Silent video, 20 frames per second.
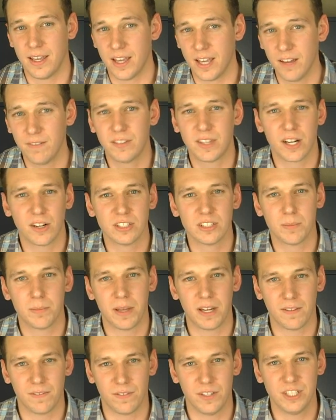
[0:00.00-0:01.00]
If there is a
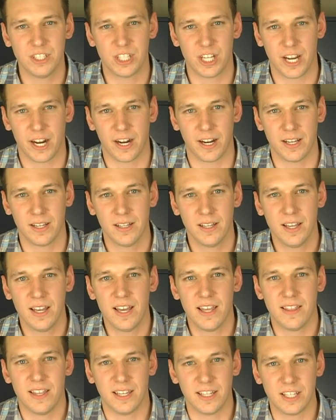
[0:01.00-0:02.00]
beneficiary,
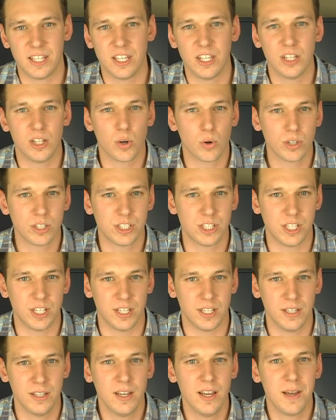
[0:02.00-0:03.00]
then he or
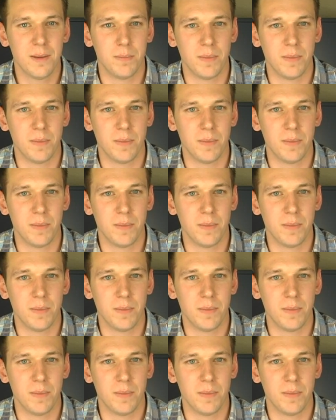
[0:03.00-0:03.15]
she